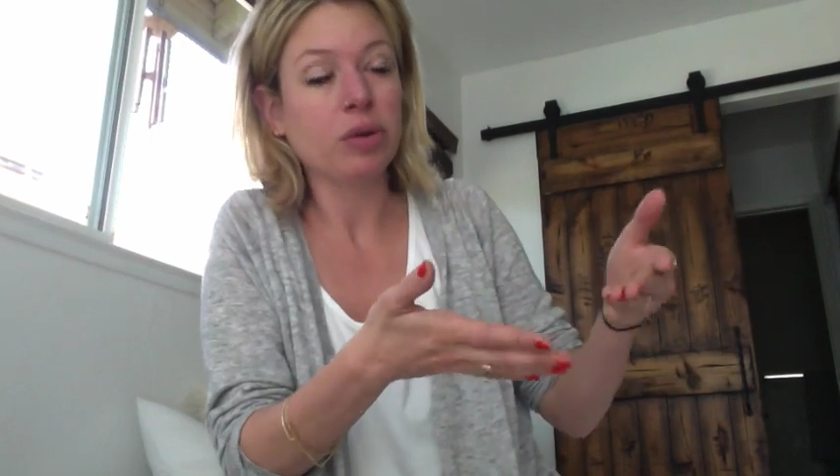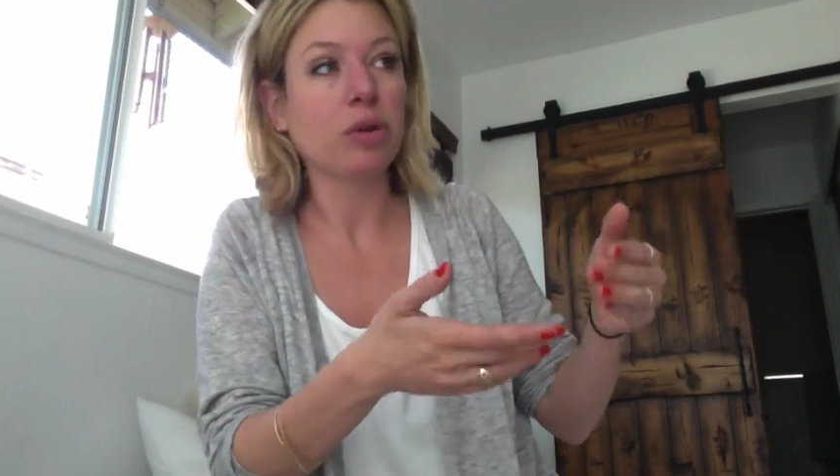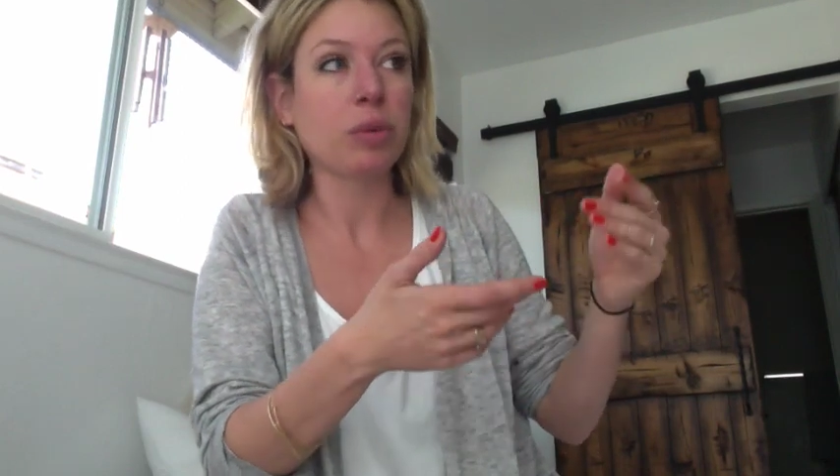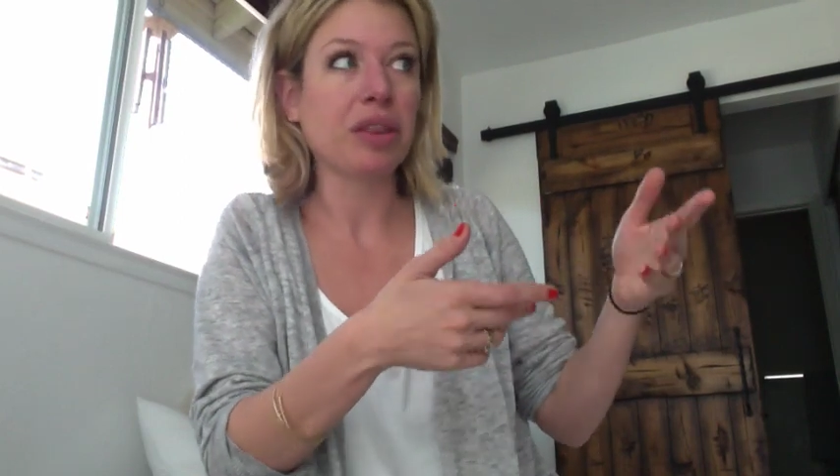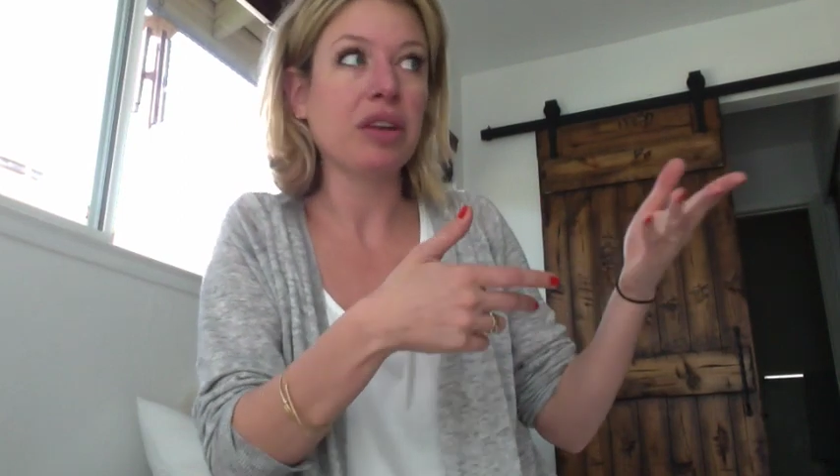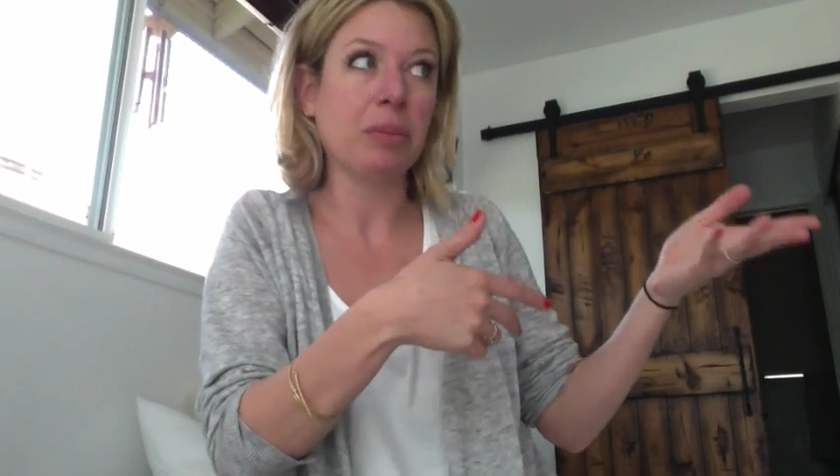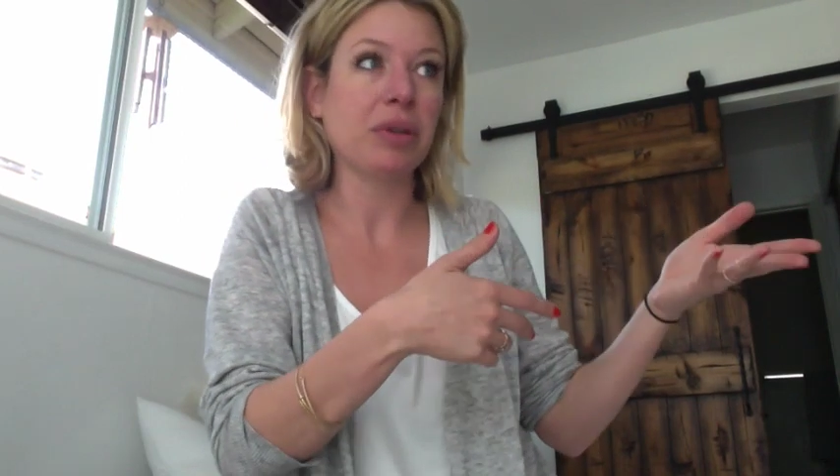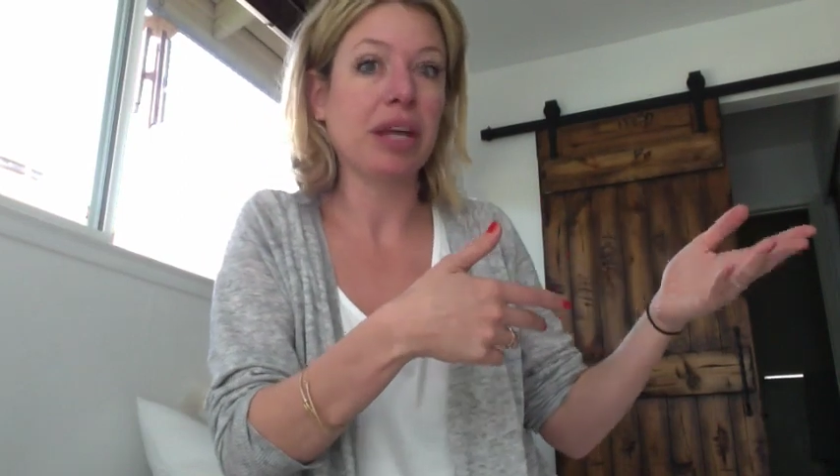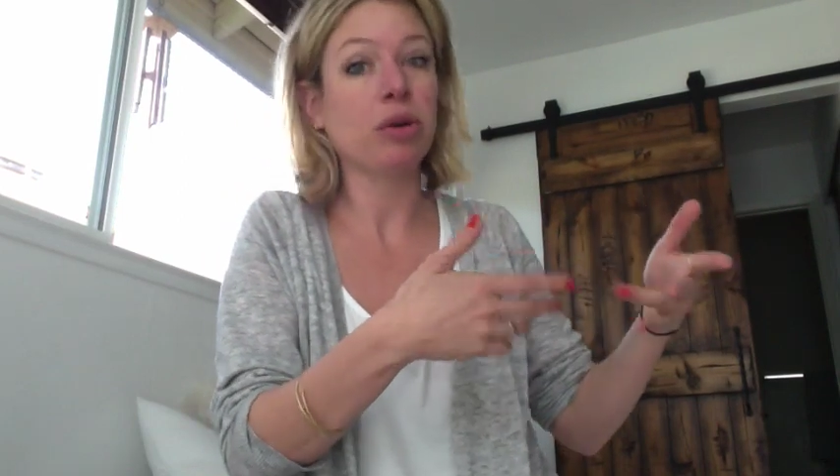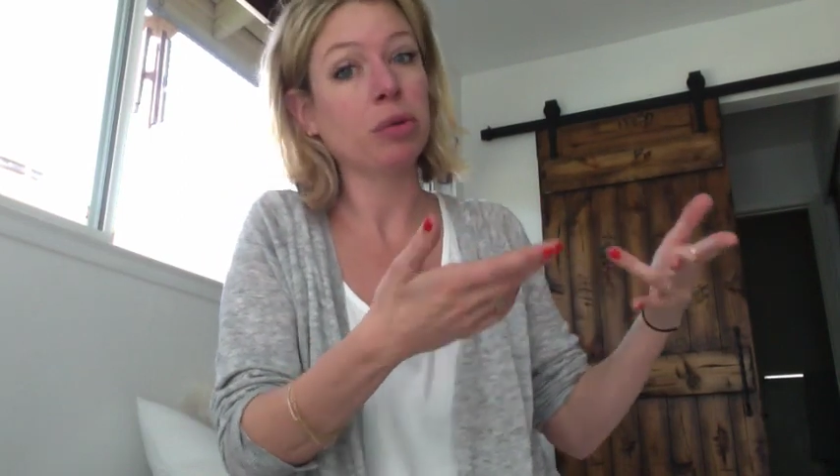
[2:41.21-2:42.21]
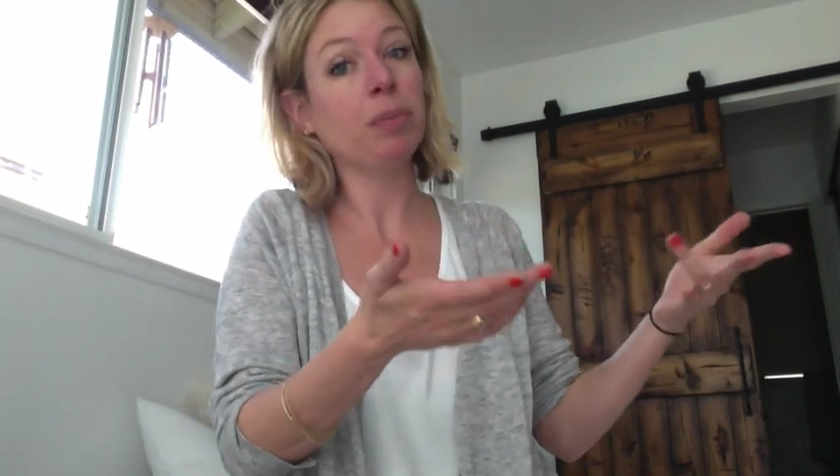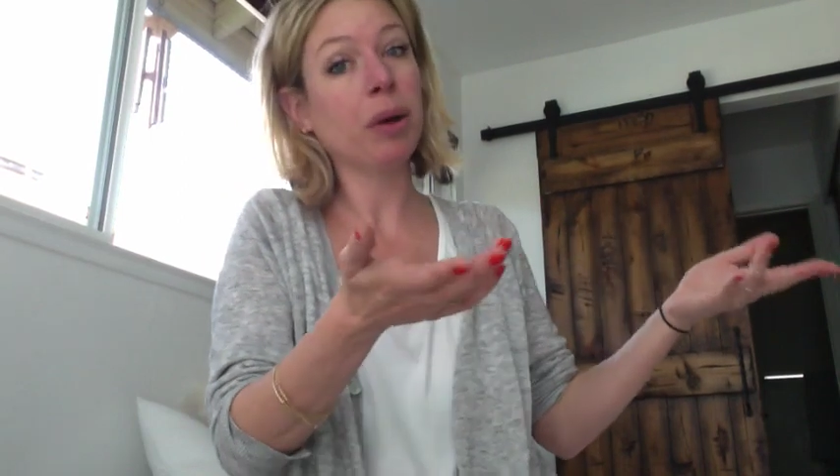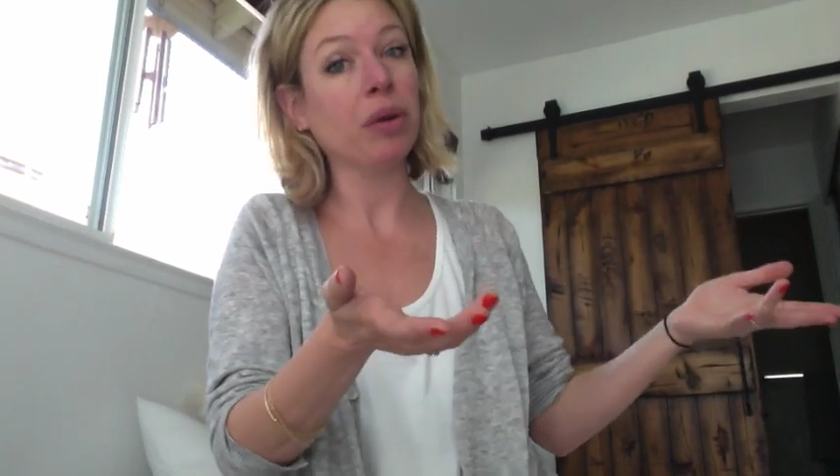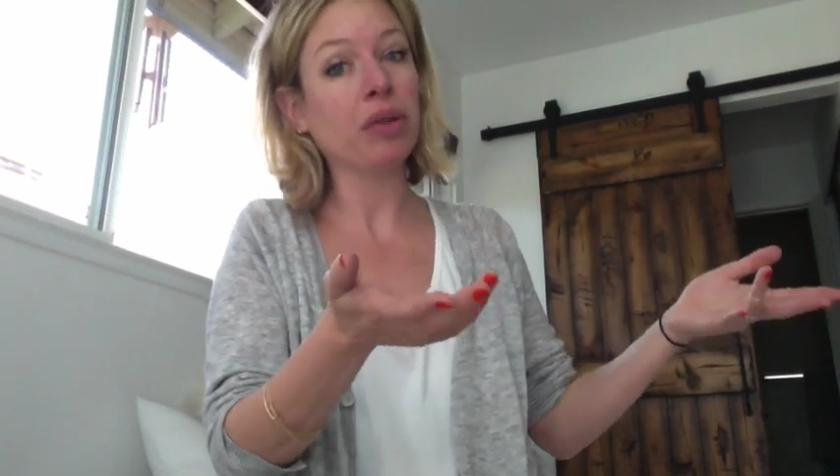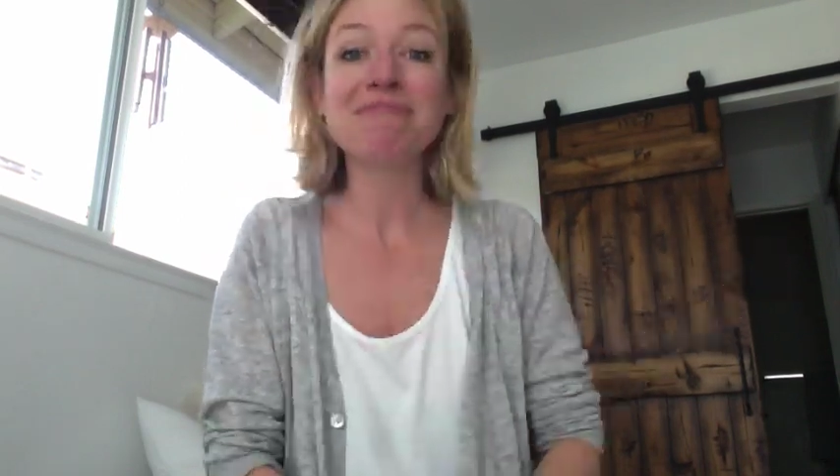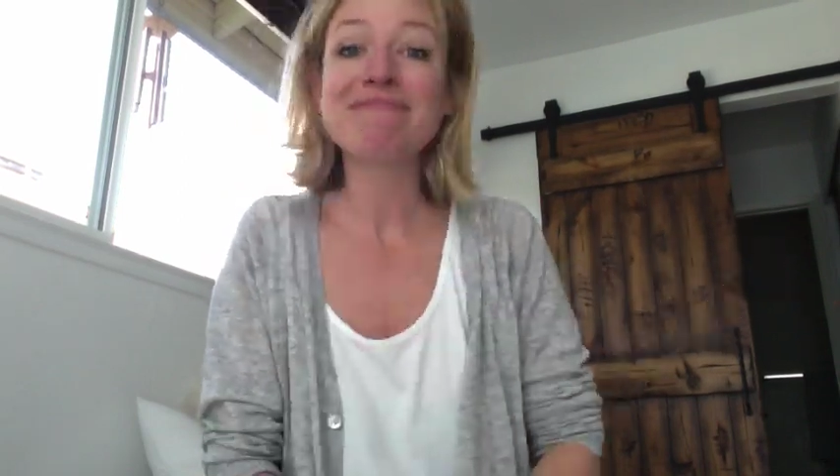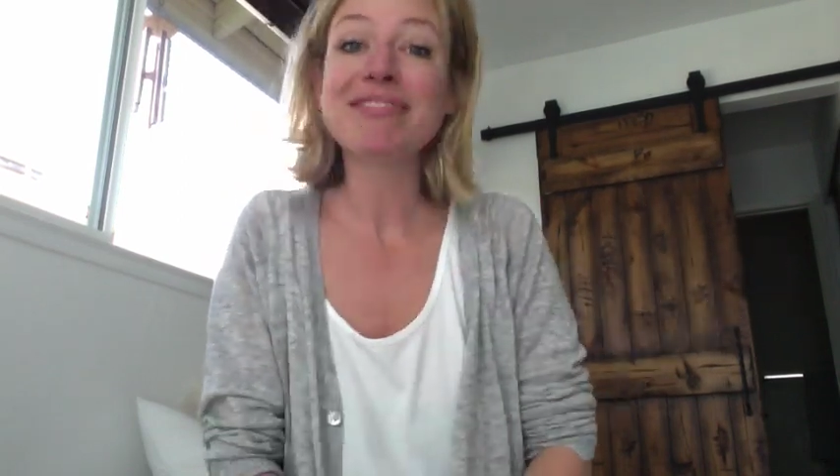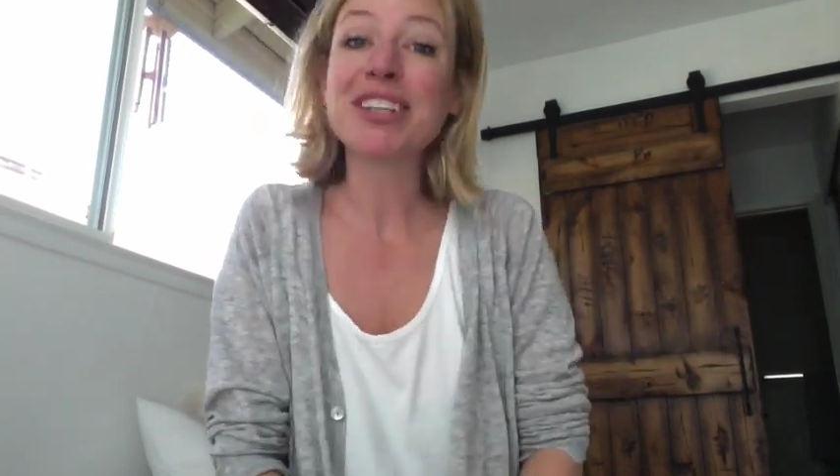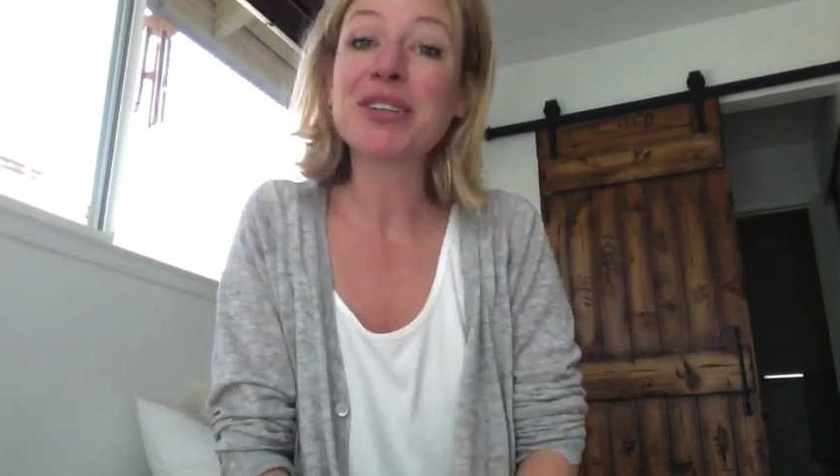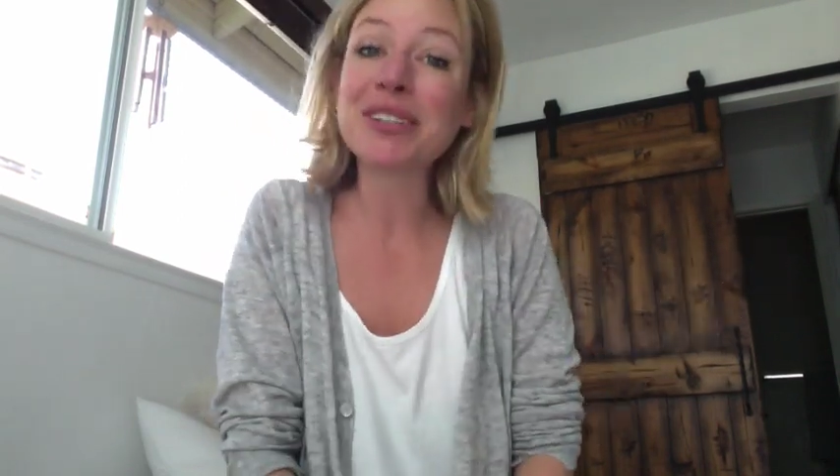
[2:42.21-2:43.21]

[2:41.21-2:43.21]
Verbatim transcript: or with an implant or with both.